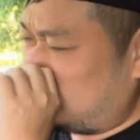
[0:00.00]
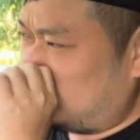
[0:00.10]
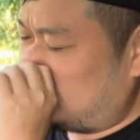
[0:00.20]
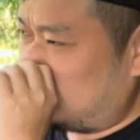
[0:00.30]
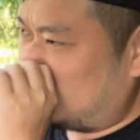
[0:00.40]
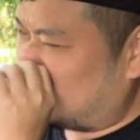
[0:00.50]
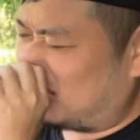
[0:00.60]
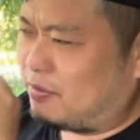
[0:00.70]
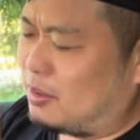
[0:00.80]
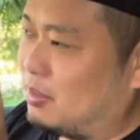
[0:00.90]
units,
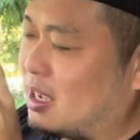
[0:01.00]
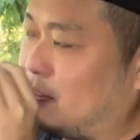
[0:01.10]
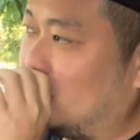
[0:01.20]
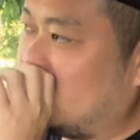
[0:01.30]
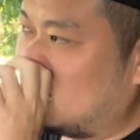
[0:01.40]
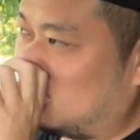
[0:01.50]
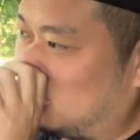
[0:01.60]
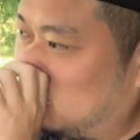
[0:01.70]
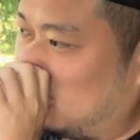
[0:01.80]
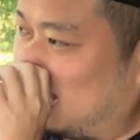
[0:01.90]
like from a couple of years ago,